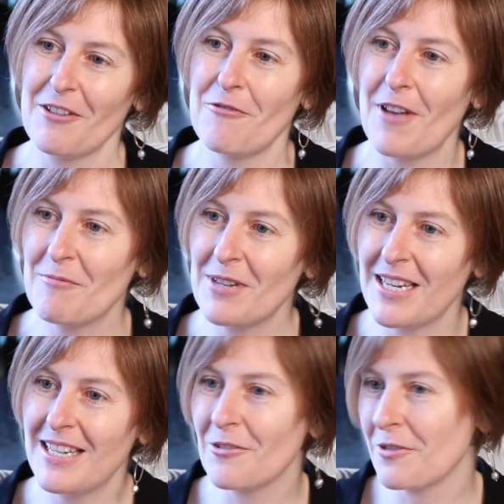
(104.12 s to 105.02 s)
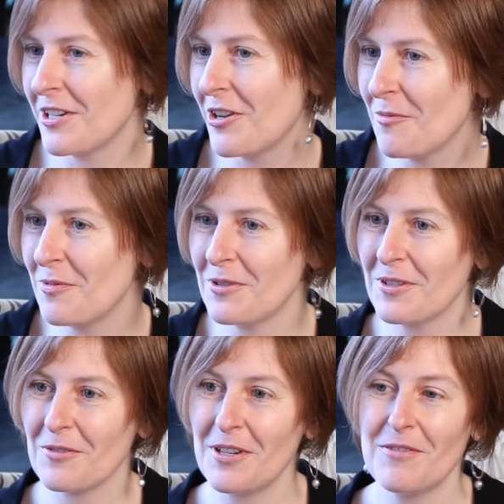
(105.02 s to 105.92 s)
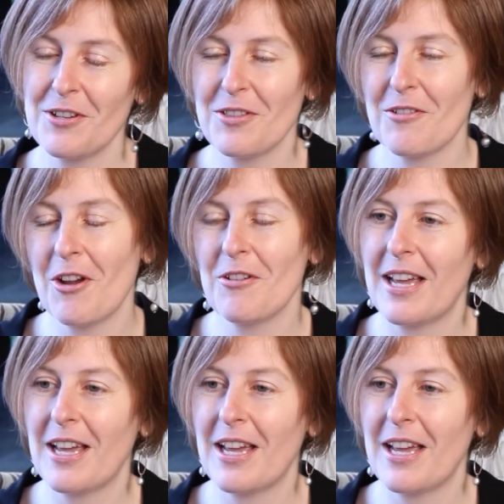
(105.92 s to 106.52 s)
families or in couples or even on their own,